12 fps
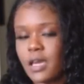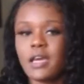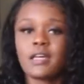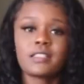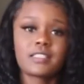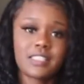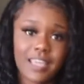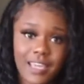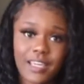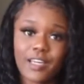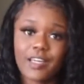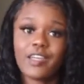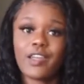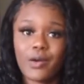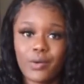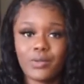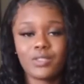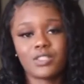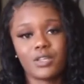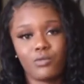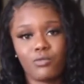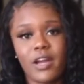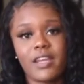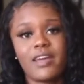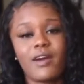Take good notes and write down